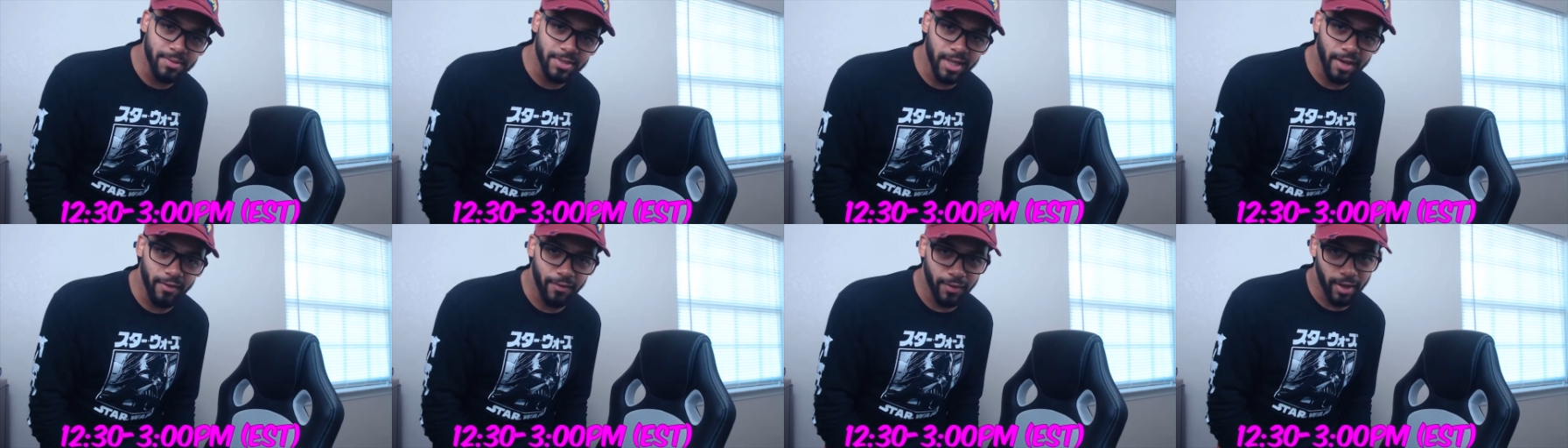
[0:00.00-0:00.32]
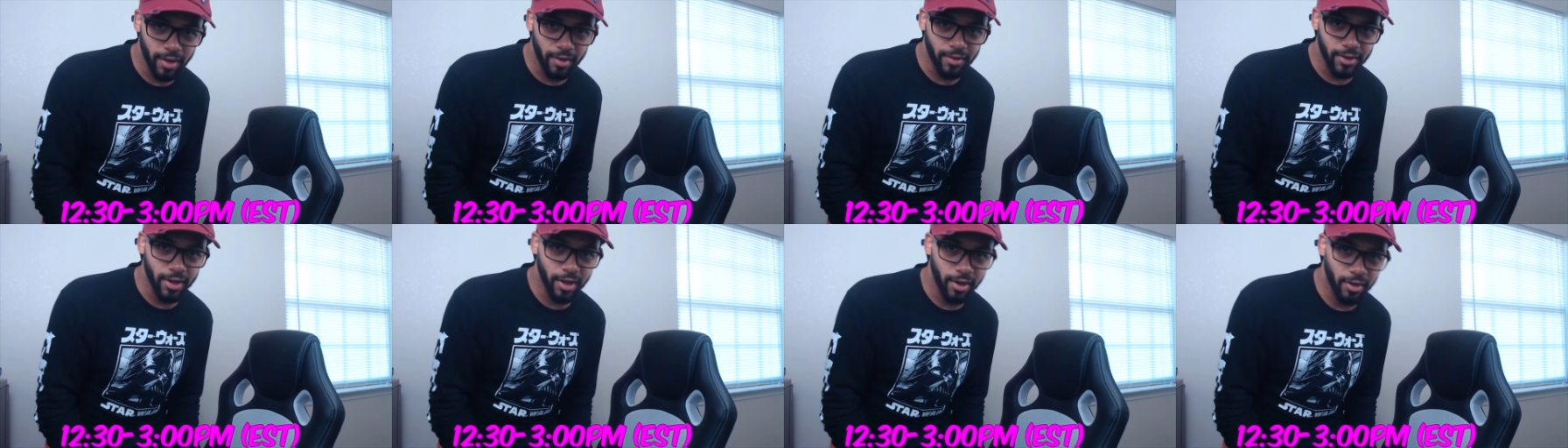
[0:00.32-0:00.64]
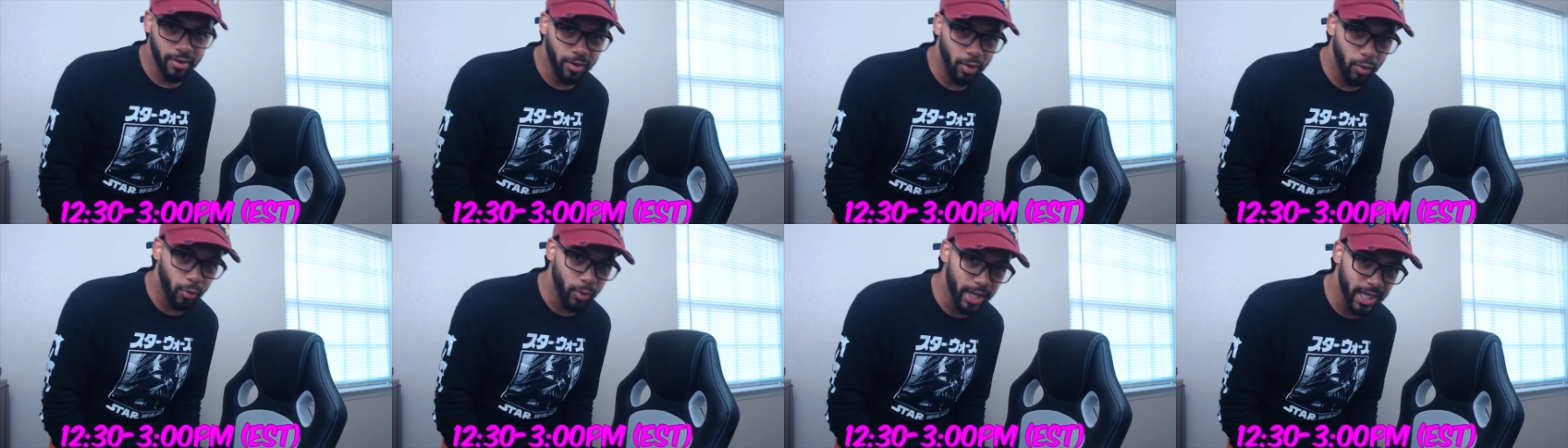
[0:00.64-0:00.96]
I found out
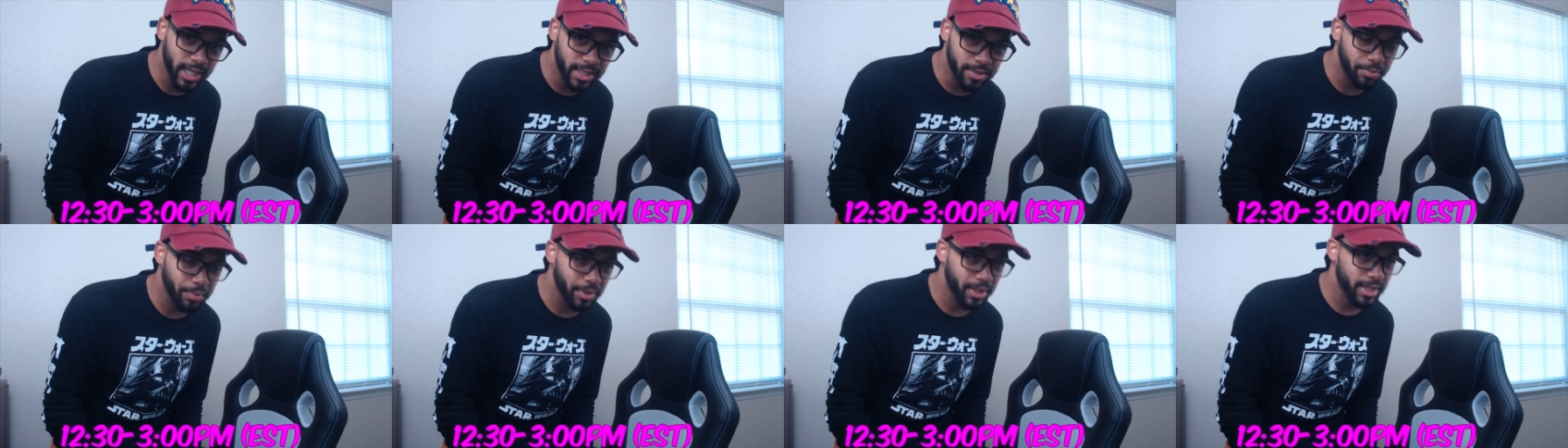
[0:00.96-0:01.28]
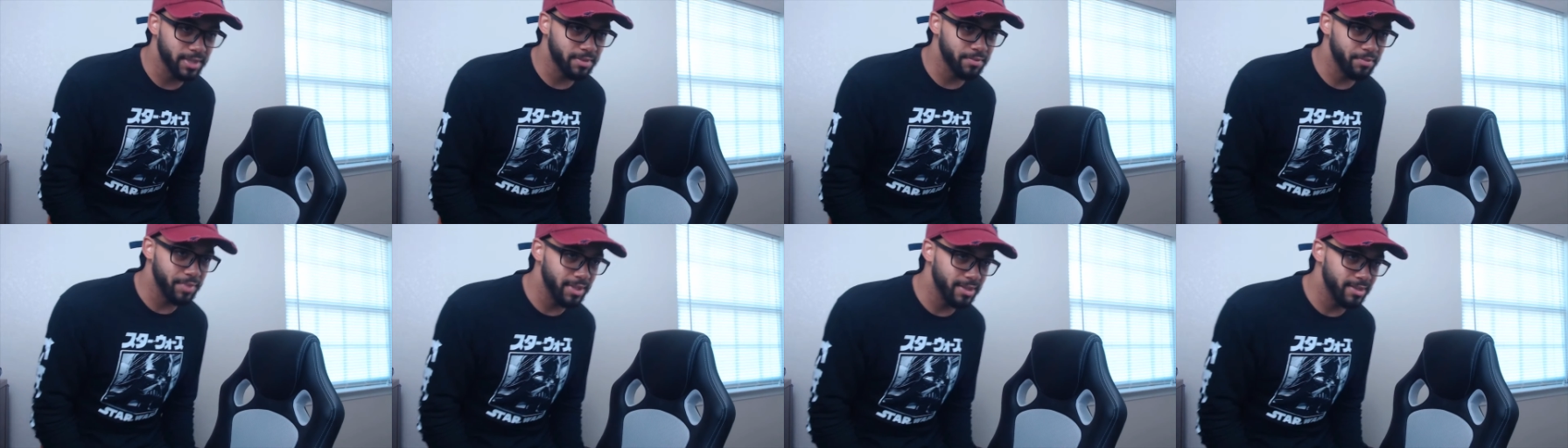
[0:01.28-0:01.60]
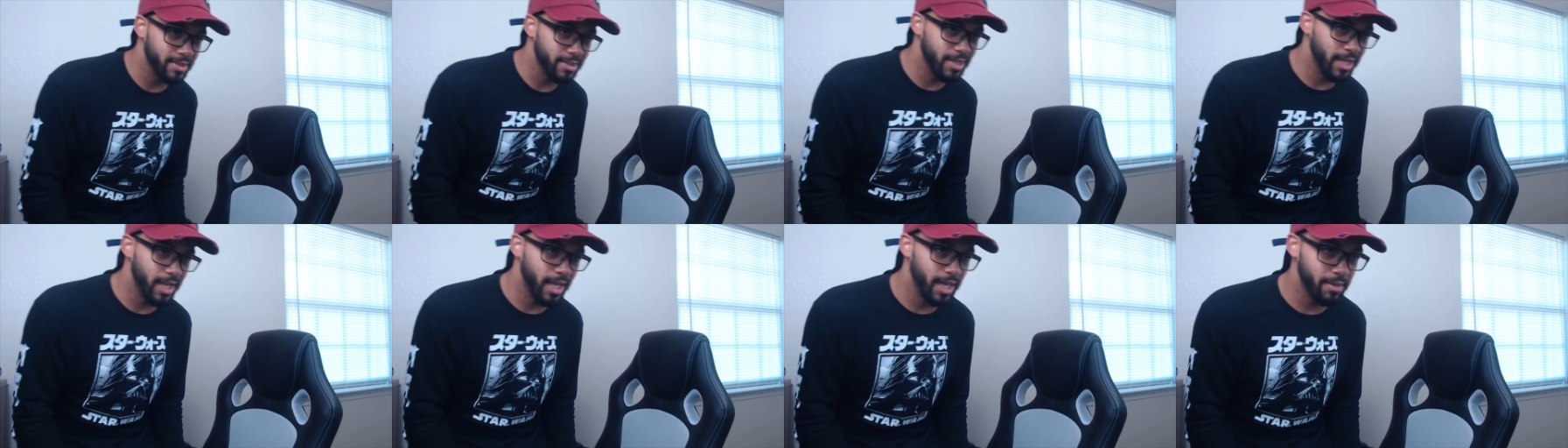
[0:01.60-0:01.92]
a way to play some P
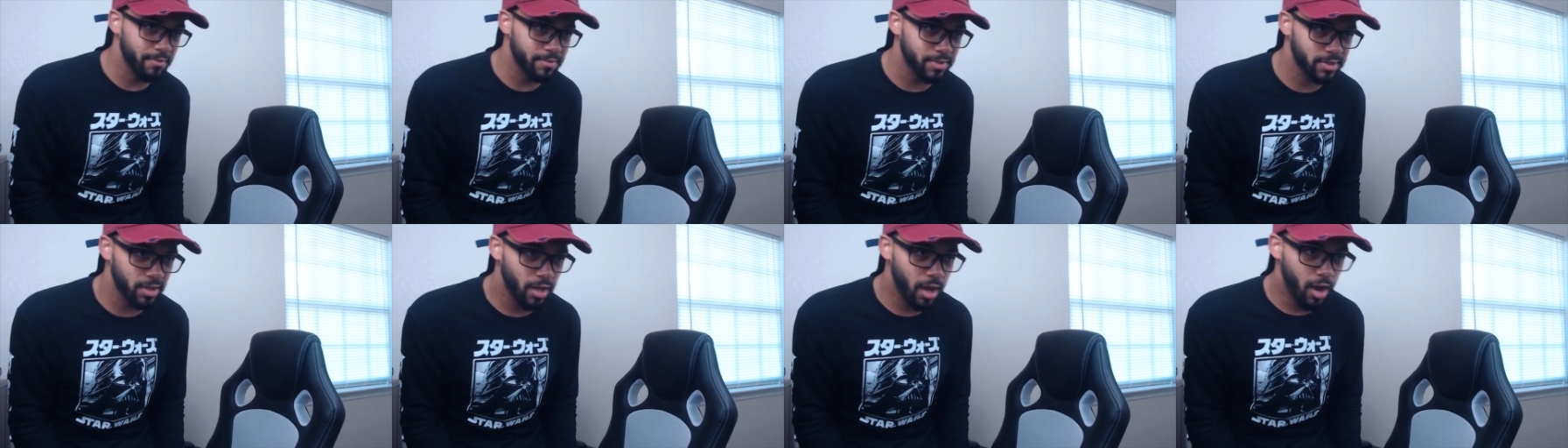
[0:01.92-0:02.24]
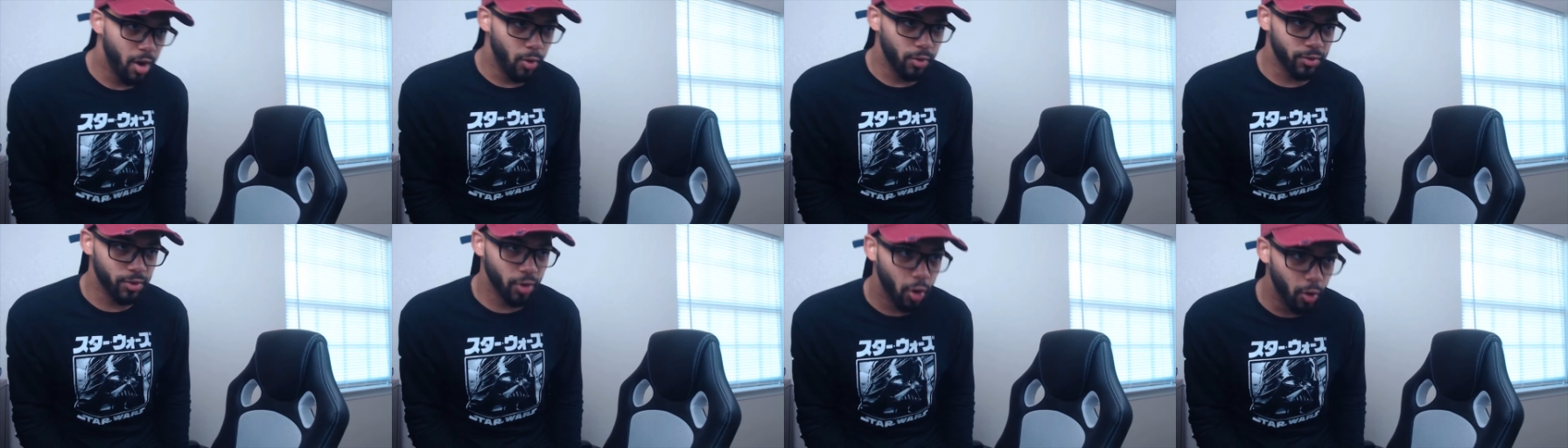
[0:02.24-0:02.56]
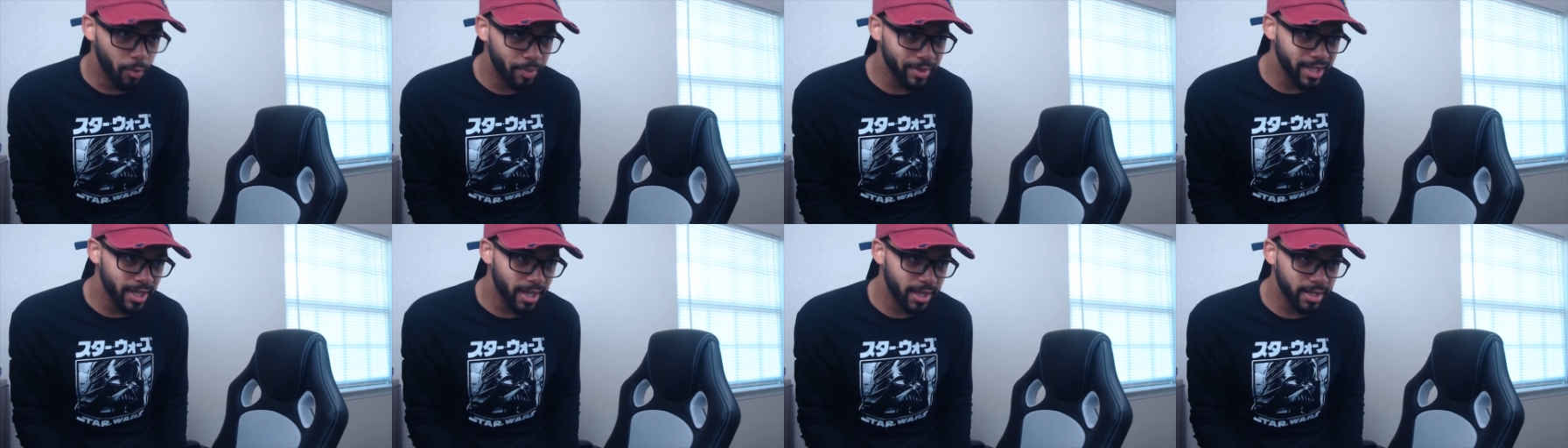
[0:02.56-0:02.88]
C games with O
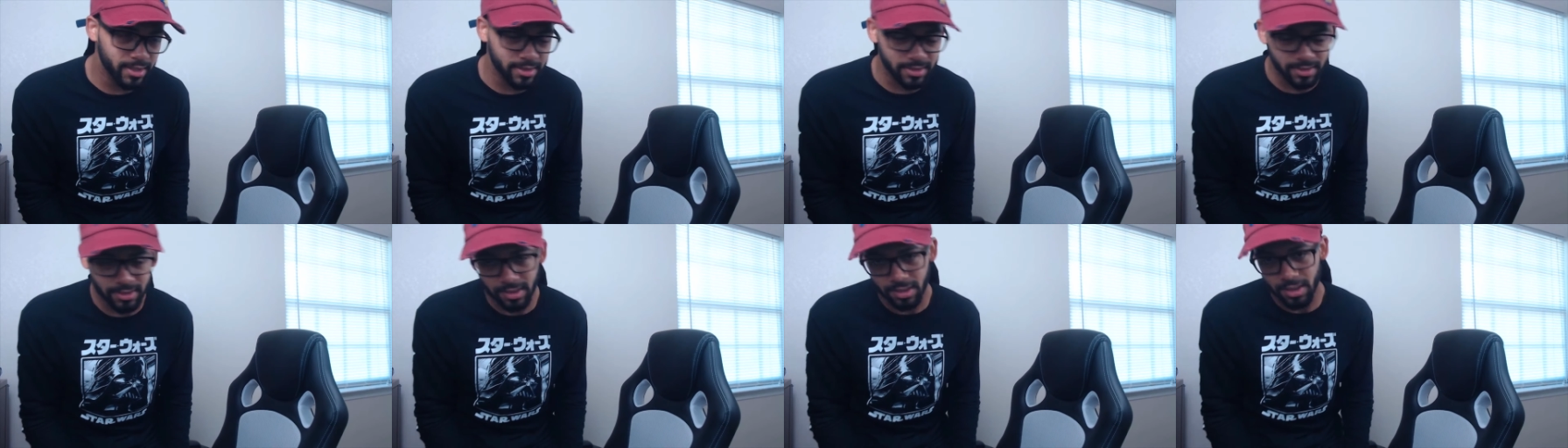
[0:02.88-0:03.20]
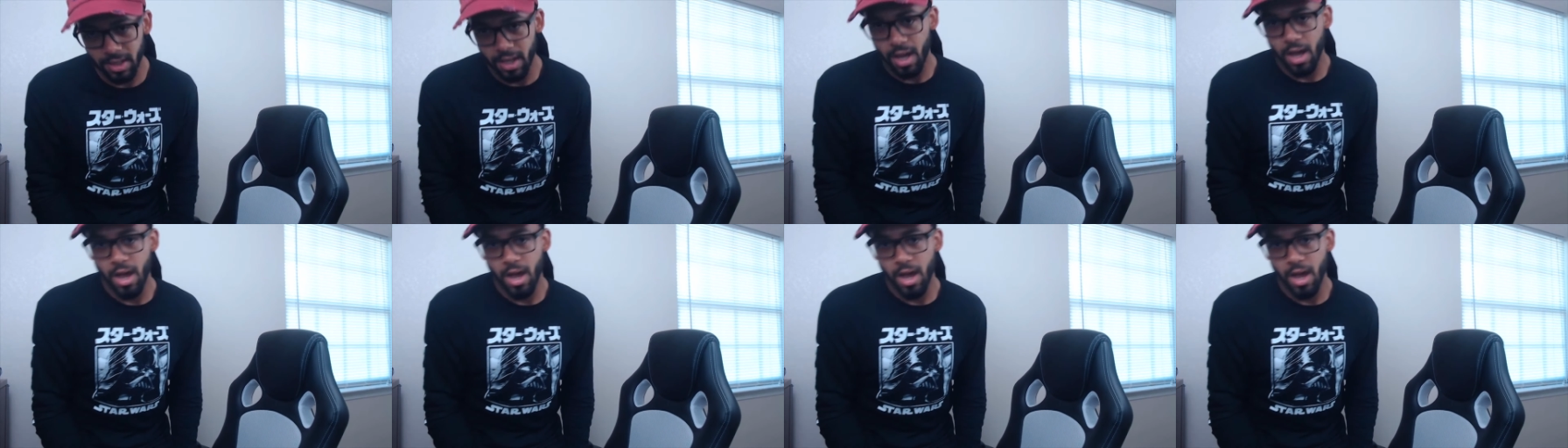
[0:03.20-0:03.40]
B S